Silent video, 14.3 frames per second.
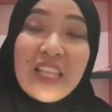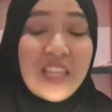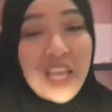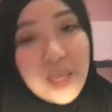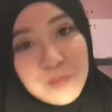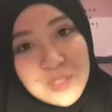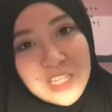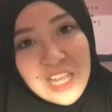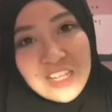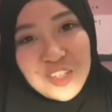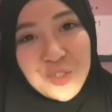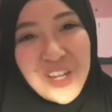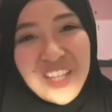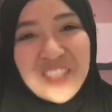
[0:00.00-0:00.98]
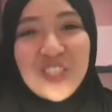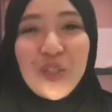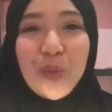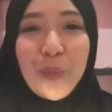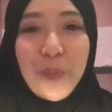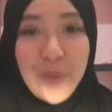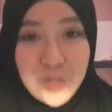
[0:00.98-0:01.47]
tips and tricks
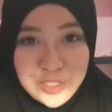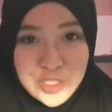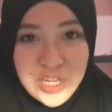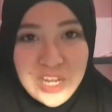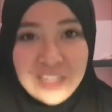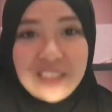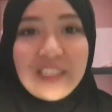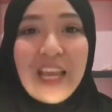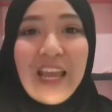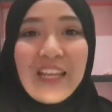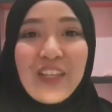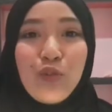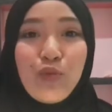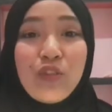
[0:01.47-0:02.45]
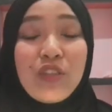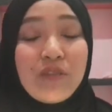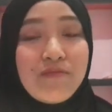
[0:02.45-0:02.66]
to purchase and to